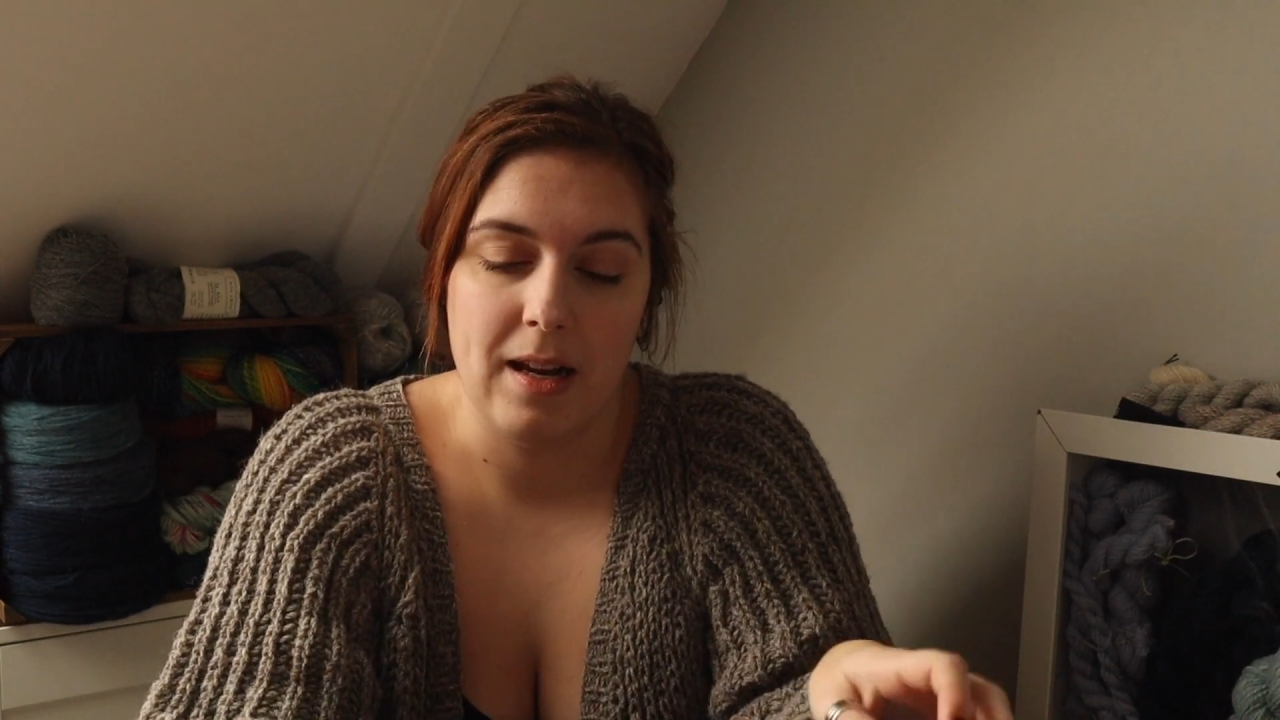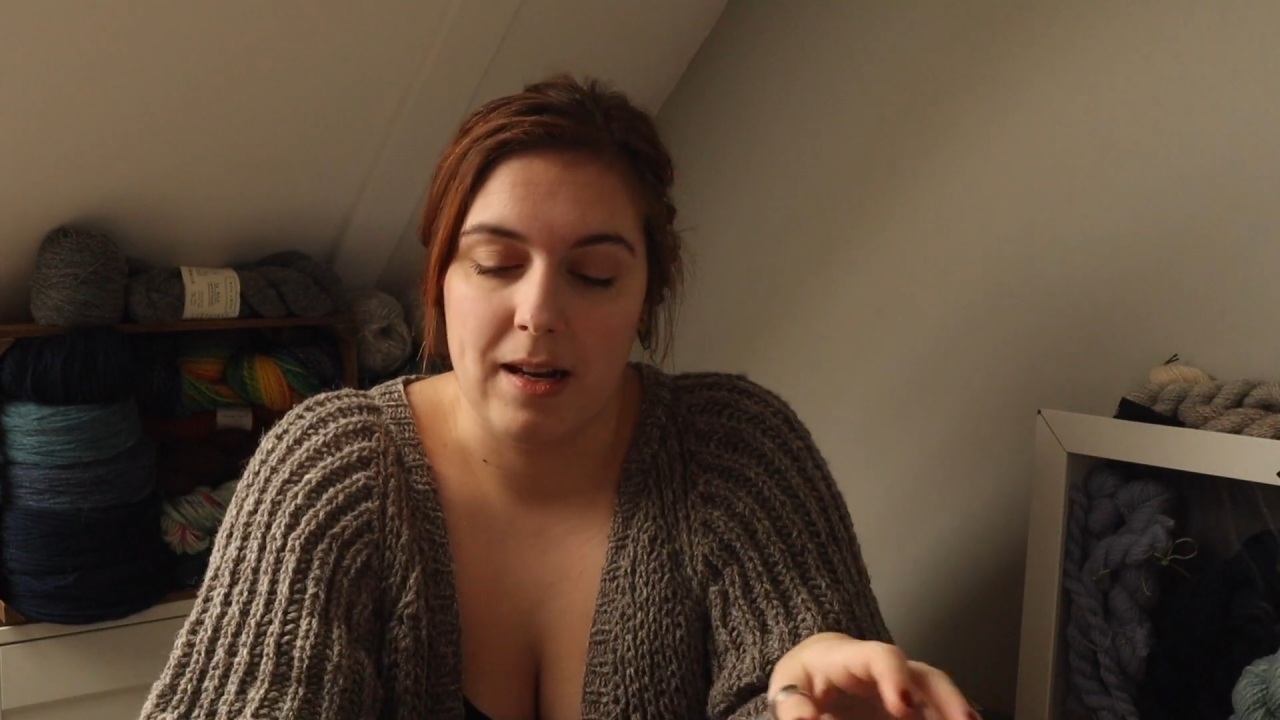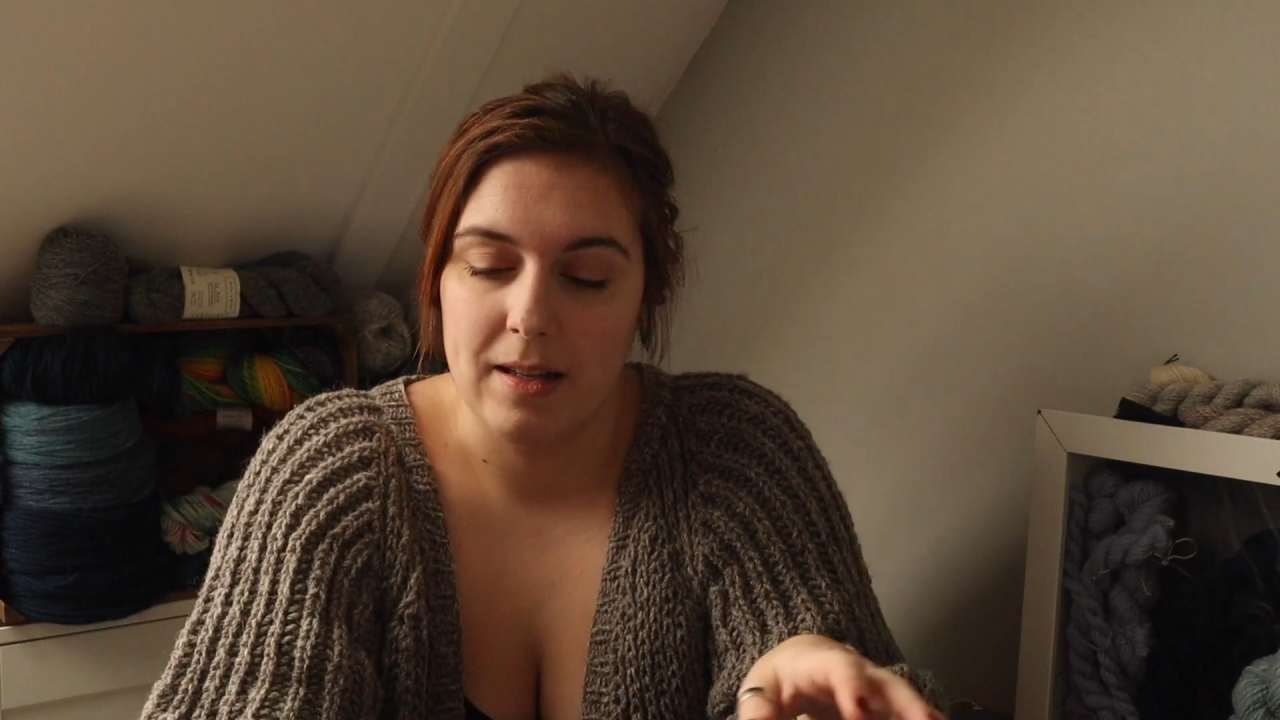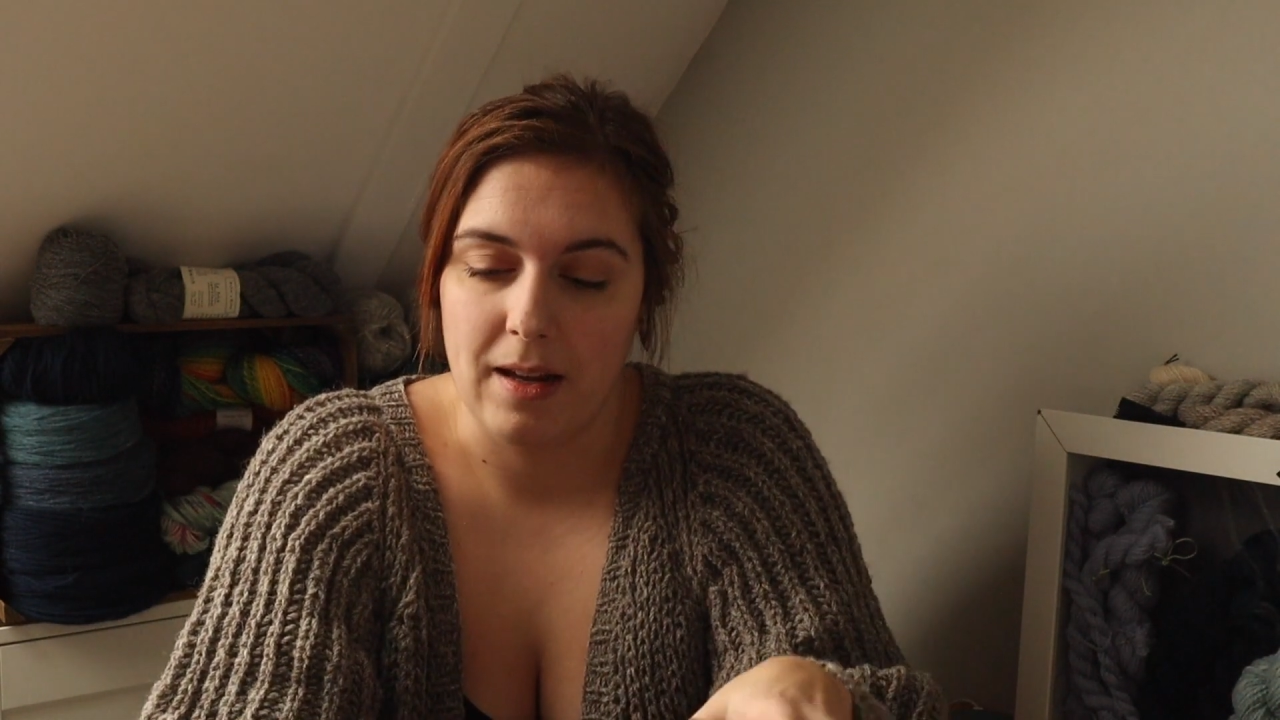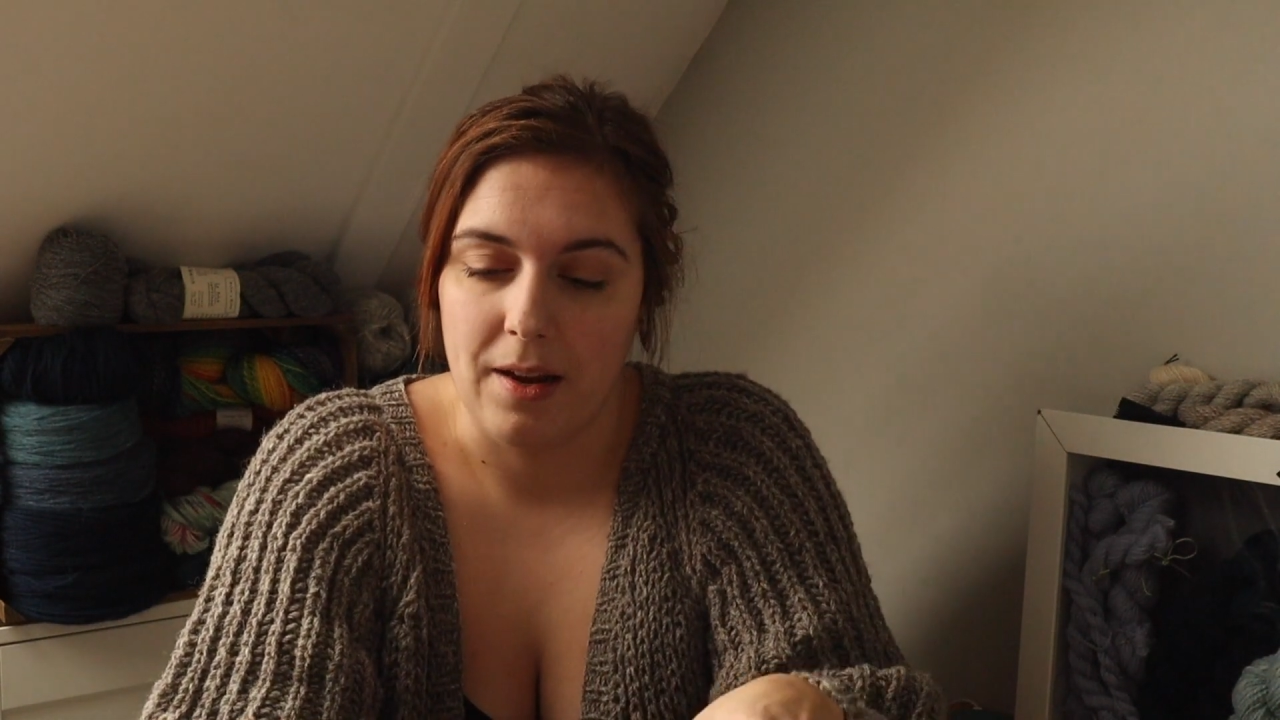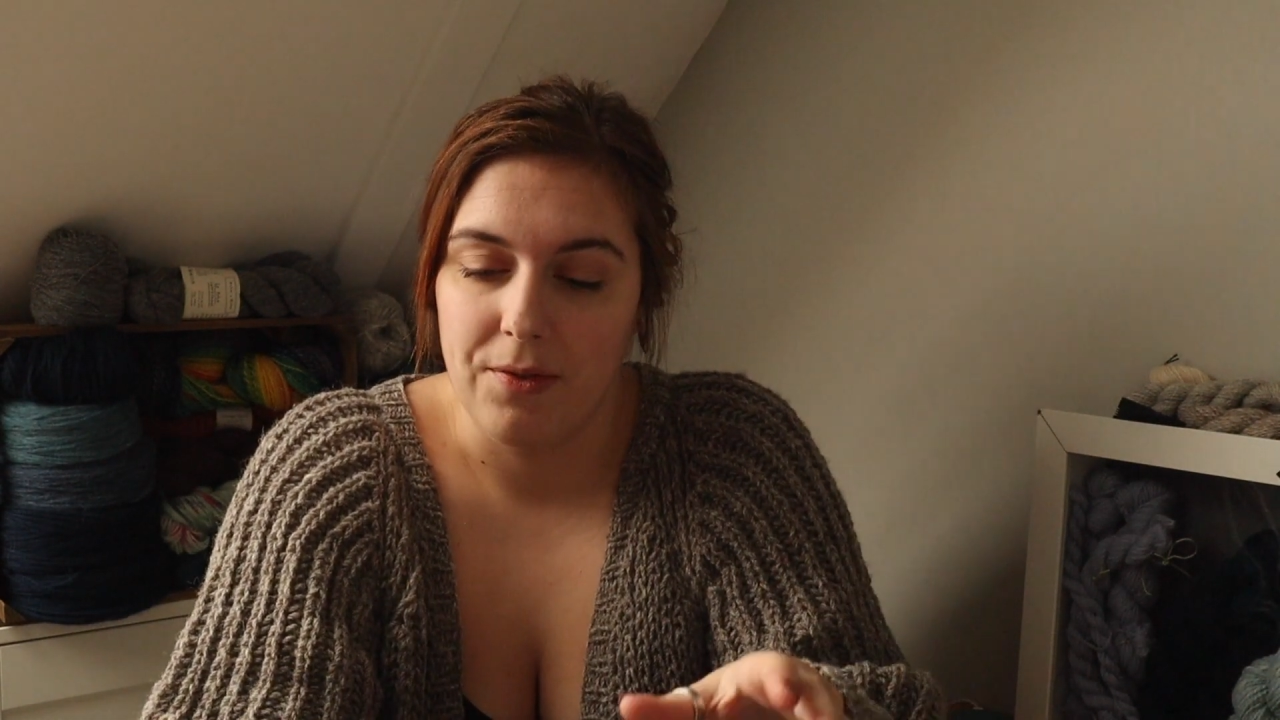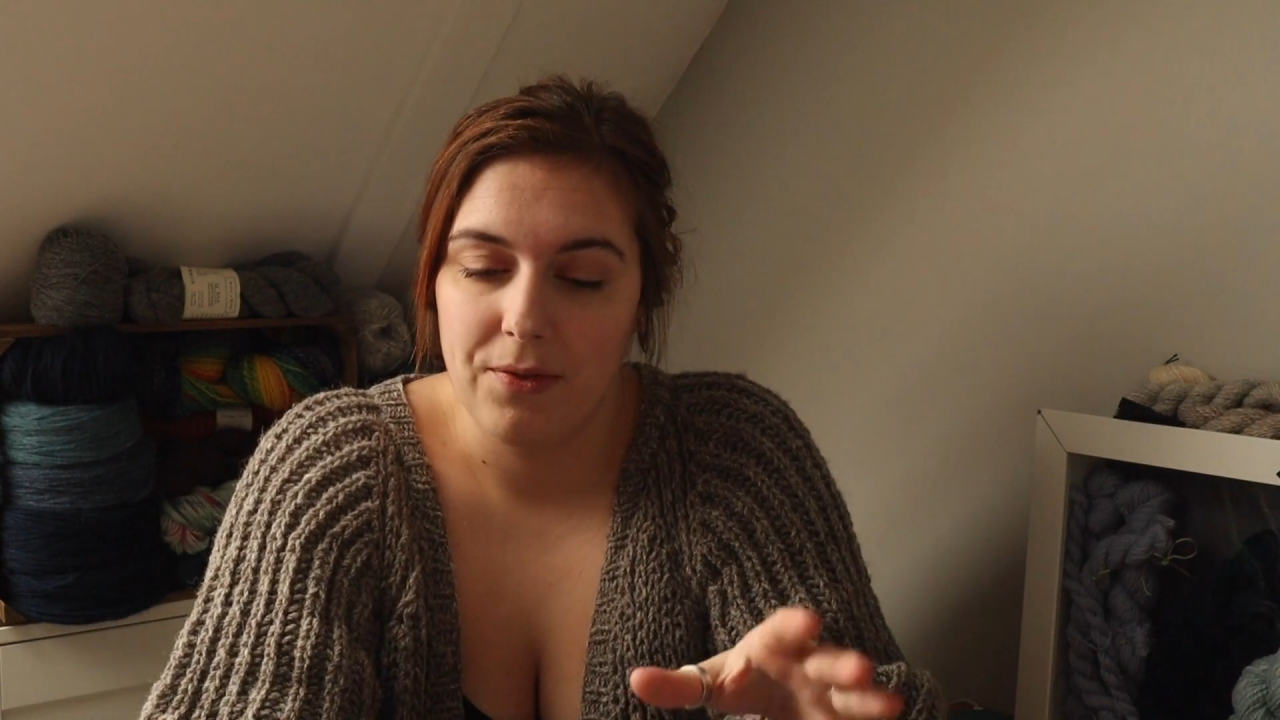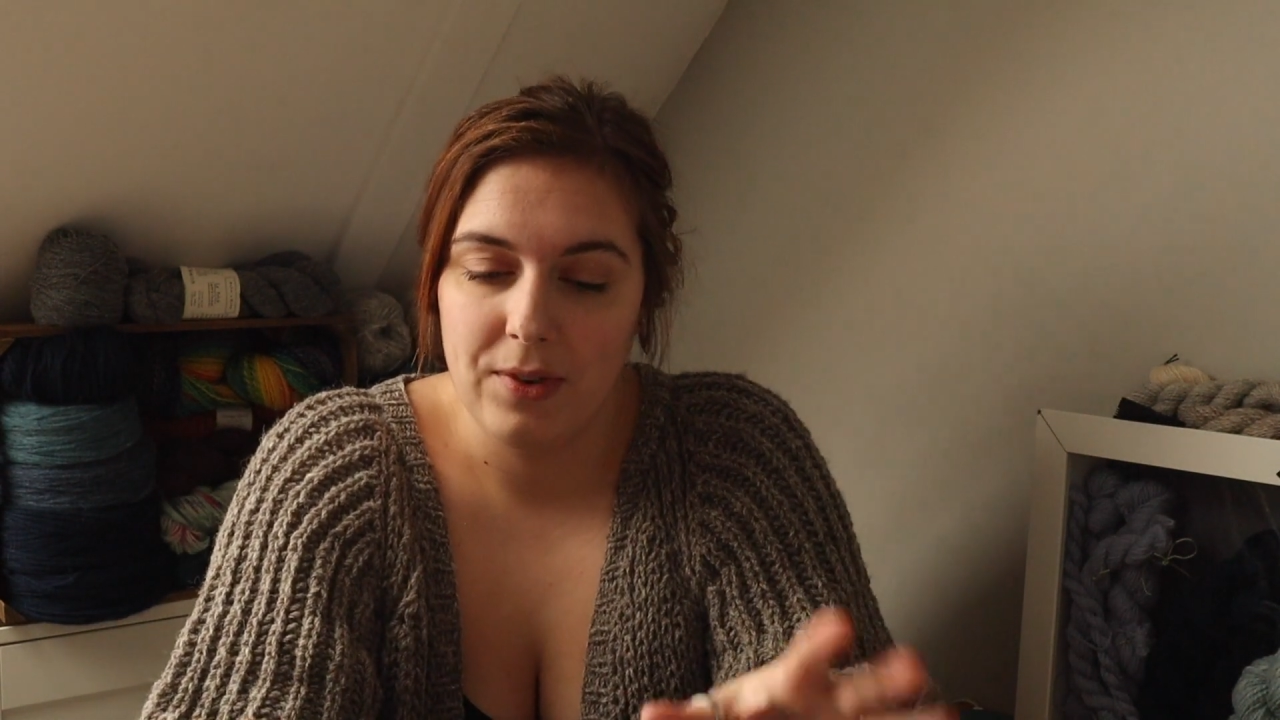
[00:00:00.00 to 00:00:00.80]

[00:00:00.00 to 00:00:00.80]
and I